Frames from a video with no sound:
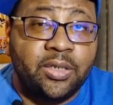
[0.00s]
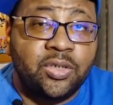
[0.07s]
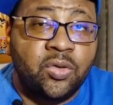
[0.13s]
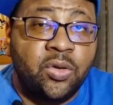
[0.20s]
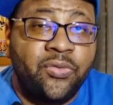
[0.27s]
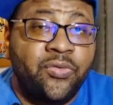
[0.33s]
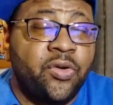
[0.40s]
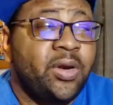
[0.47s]

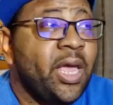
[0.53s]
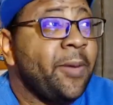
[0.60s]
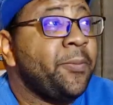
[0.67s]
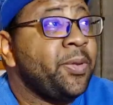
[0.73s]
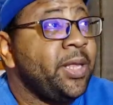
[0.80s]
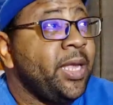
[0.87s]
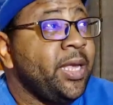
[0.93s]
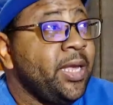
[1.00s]
So if you're not
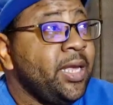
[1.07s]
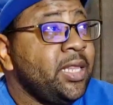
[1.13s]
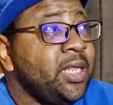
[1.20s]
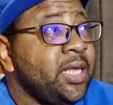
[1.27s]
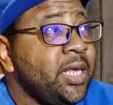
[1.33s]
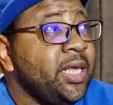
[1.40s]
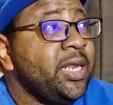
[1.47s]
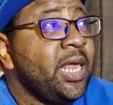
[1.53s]
playing
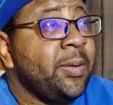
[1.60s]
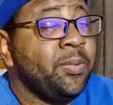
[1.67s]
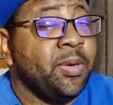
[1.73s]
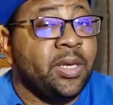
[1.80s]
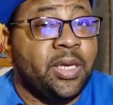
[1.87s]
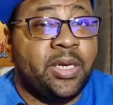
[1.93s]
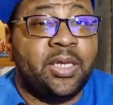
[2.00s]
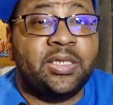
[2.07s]
anything in that
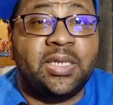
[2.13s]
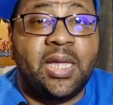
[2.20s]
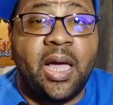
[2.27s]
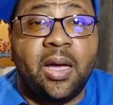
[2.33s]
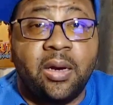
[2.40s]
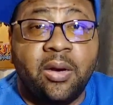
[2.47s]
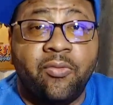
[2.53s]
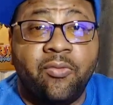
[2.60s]
plugin, it's
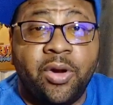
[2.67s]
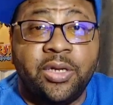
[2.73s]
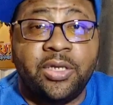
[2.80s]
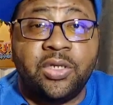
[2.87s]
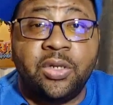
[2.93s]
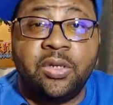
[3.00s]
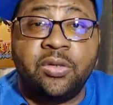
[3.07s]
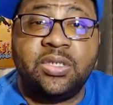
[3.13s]
not going to
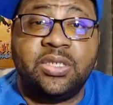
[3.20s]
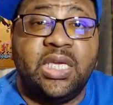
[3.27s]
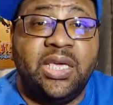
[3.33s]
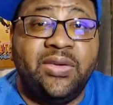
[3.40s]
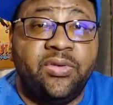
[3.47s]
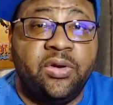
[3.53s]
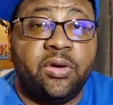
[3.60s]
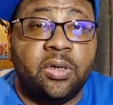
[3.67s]
run, so it'll
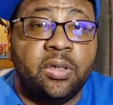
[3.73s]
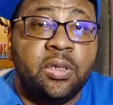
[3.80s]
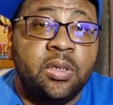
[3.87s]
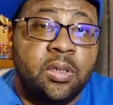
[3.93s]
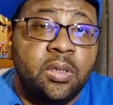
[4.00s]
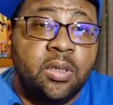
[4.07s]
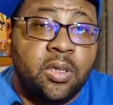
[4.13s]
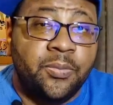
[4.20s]
save your
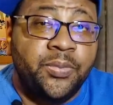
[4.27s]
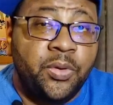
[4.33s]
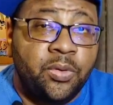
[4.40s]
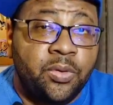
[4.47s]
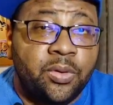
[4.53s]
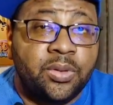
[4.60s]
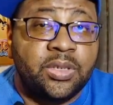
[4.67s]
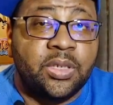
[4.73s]

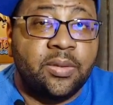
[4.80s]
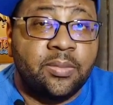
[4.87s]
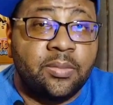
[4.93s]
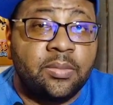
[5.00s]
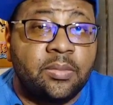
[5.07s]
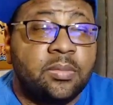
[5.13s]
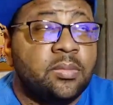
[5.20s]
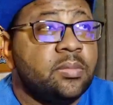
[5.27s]
computer
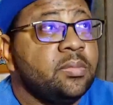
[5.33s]
some